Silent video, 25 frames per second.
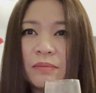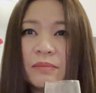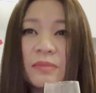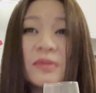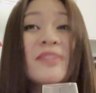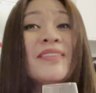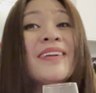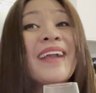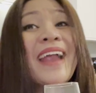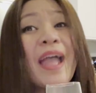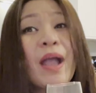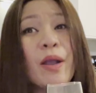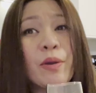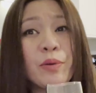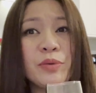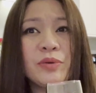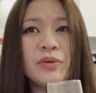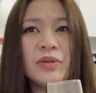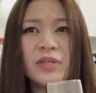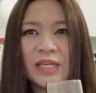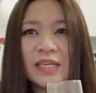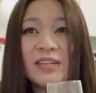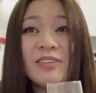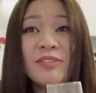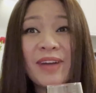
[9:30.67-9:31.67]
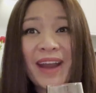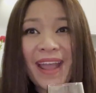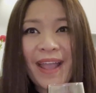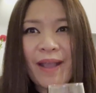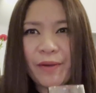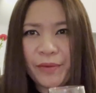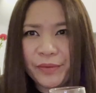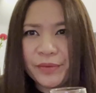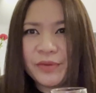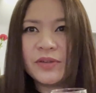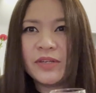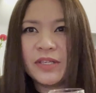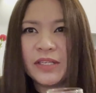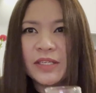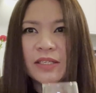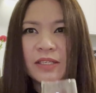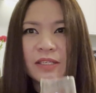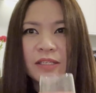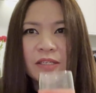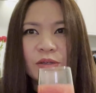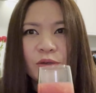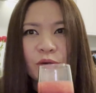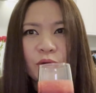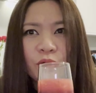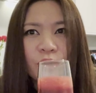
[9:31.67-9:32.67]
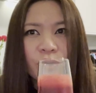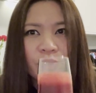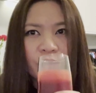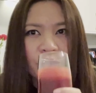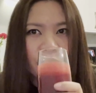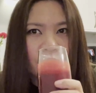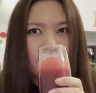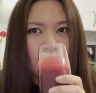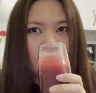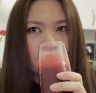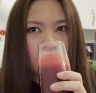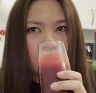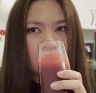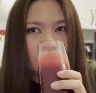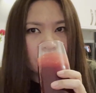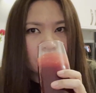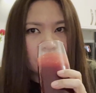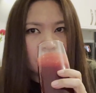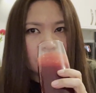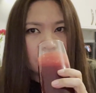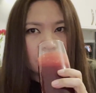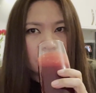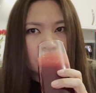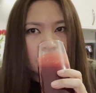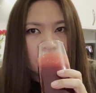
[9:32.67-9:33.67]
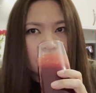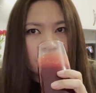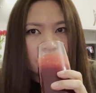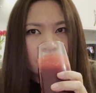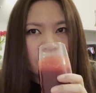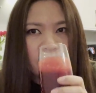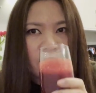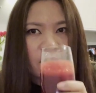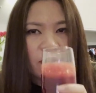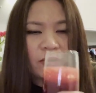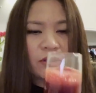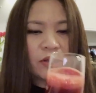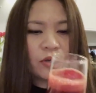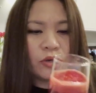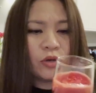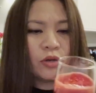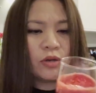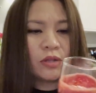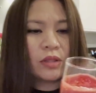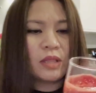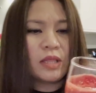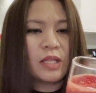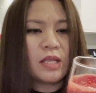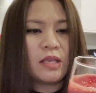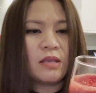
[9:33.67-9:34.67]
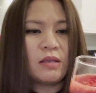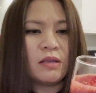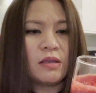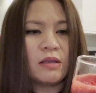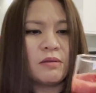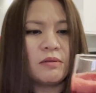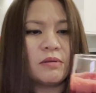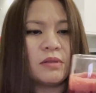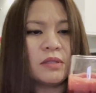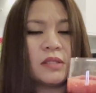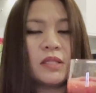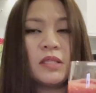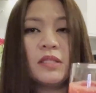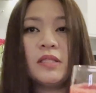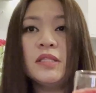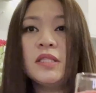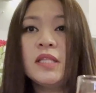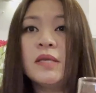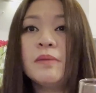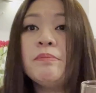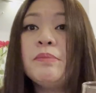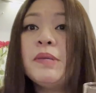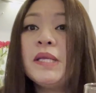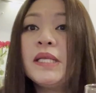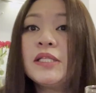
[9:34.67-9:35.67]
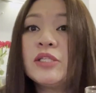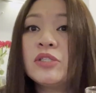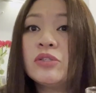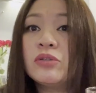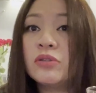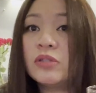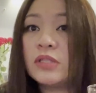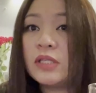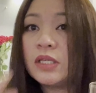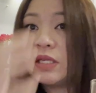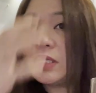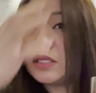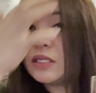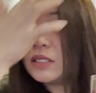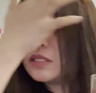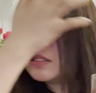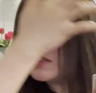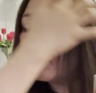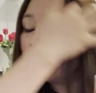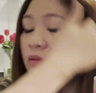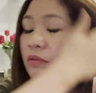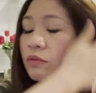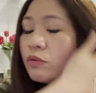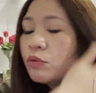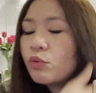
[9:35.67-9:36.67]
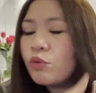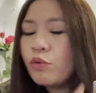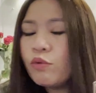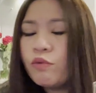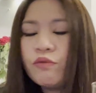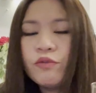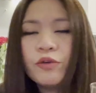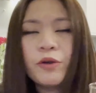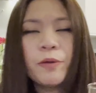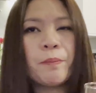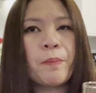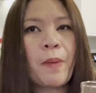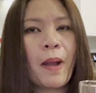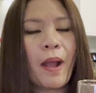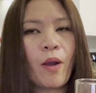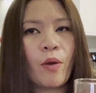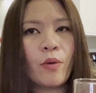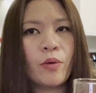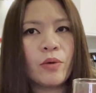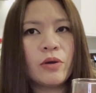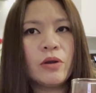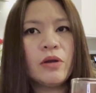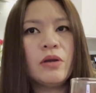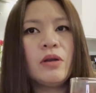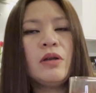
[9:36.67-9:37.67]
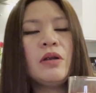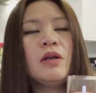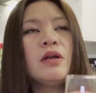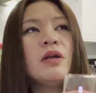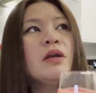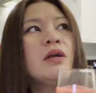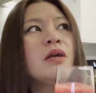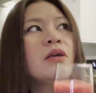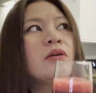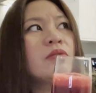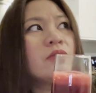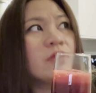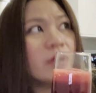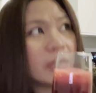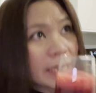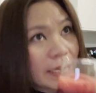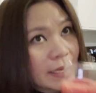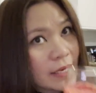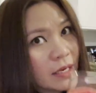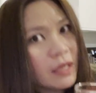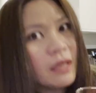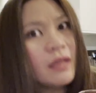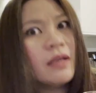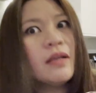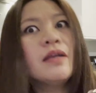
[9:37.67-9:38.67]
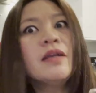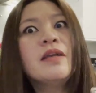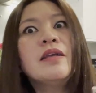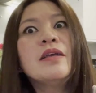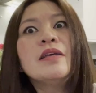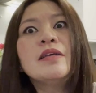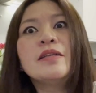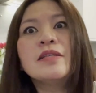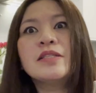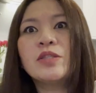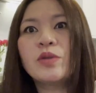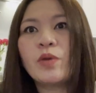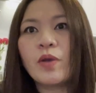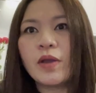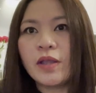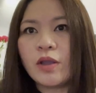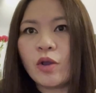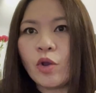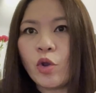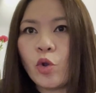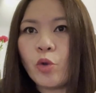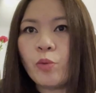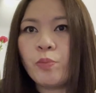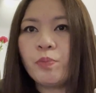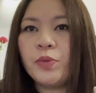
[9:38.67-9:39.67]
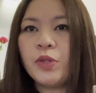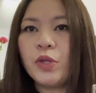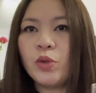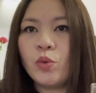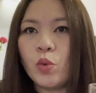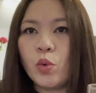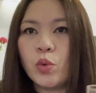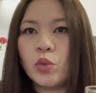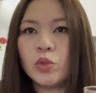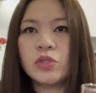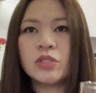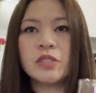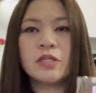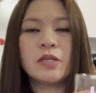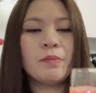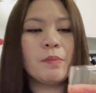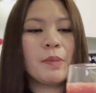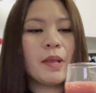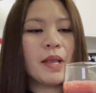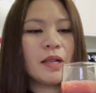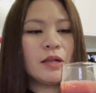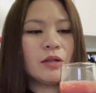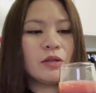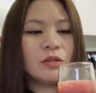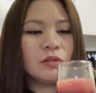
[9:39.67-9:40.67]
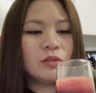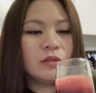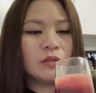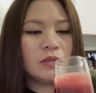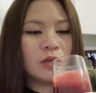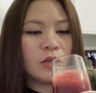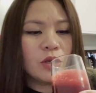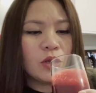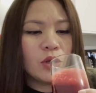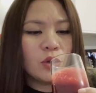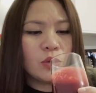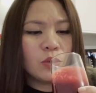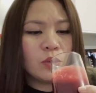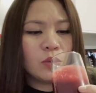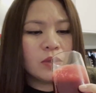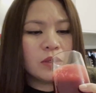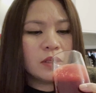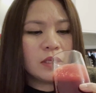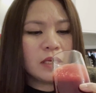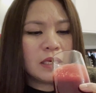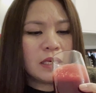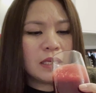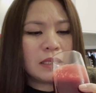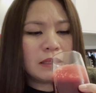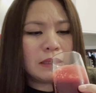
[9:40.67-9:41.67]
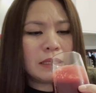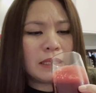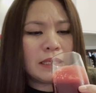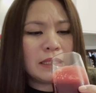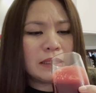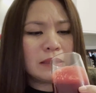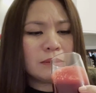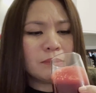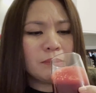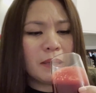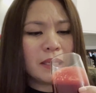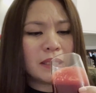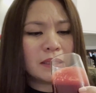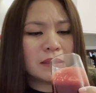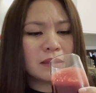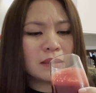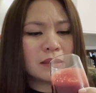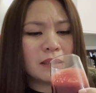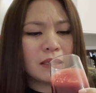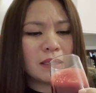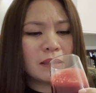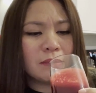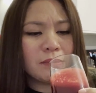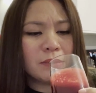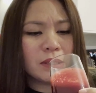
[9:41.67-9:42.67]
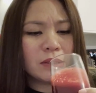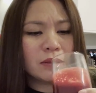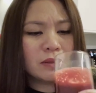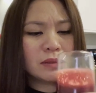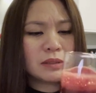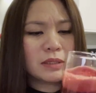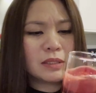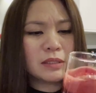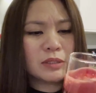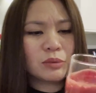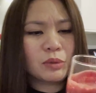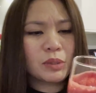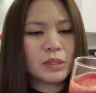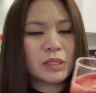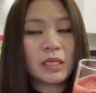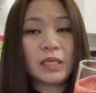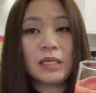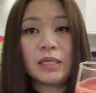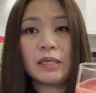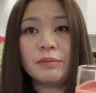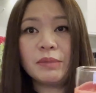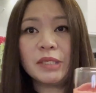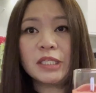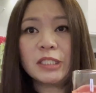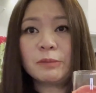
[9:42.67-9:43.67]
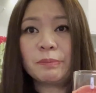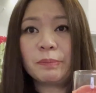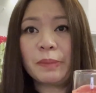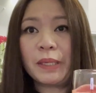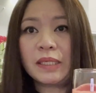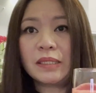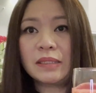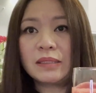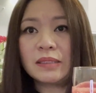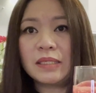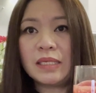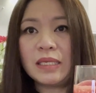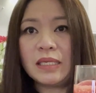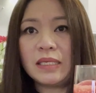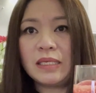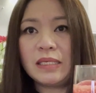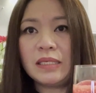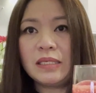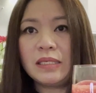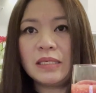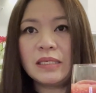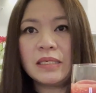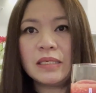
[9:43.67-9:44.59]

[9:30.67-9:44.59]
Ground, the ground, earth, very earthly. The beetroot is overpowering, so I hope the watermelon will gonna taste better because that's what I am expecting.